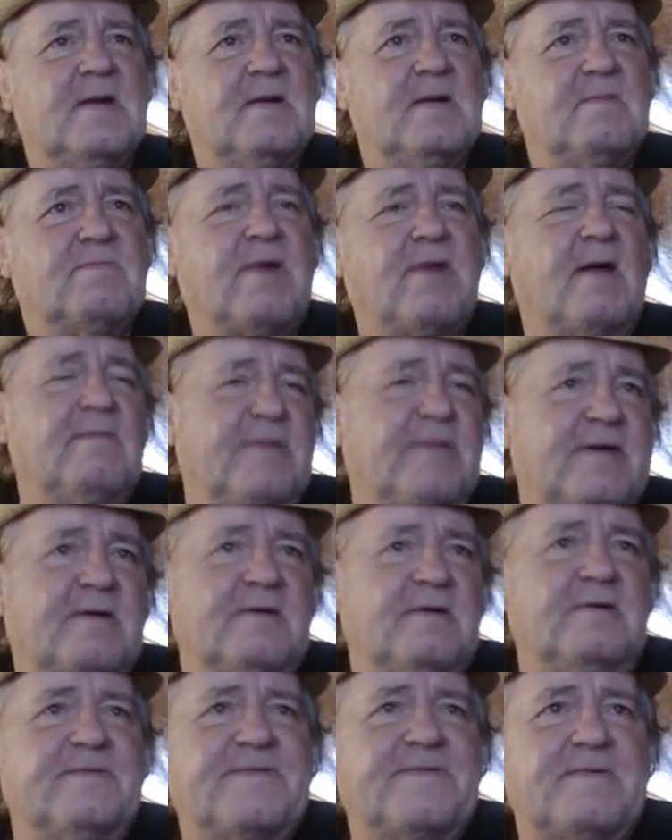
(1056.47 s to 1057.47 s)
Probably
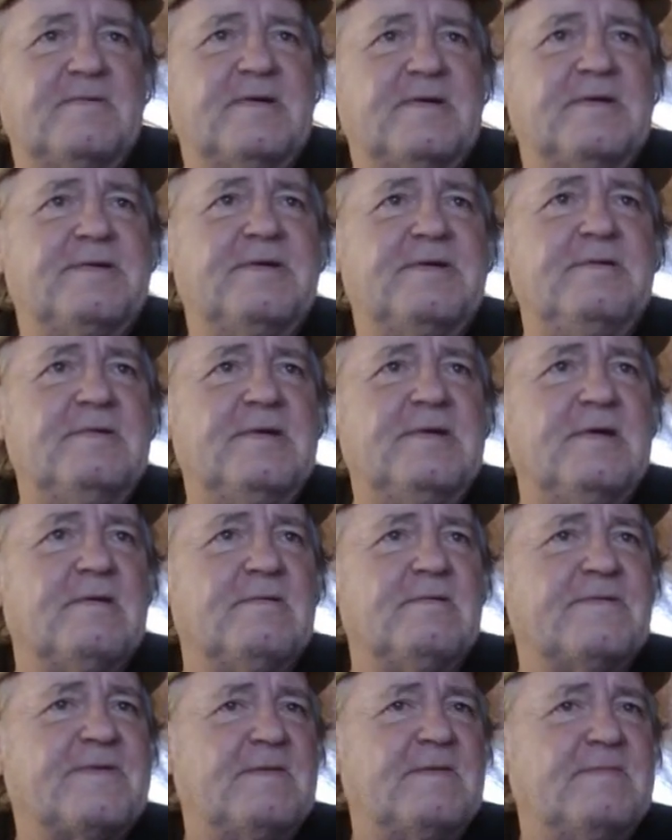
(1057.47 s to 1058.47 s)
closer to 2
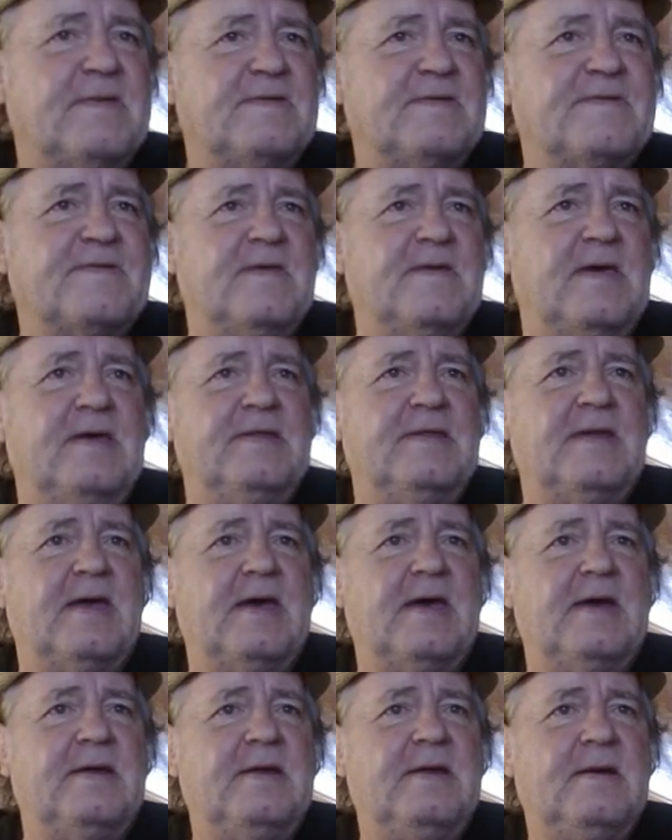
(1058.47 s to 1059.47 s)
years I've been saying that.